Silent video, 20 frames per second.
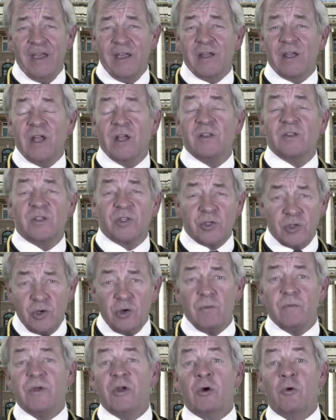
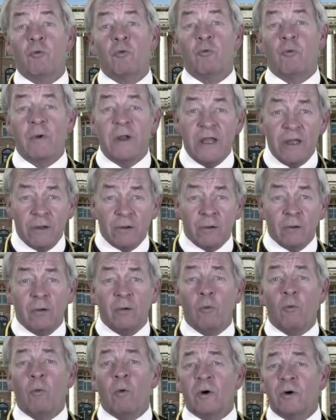Consume your real
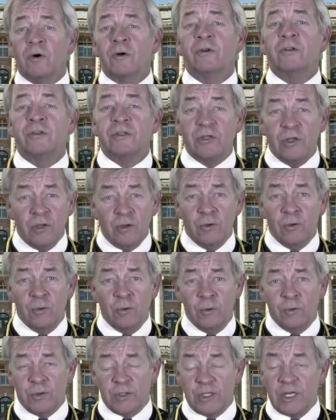world
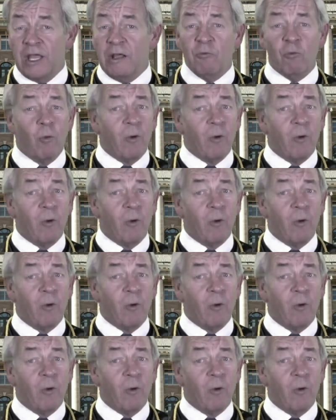news in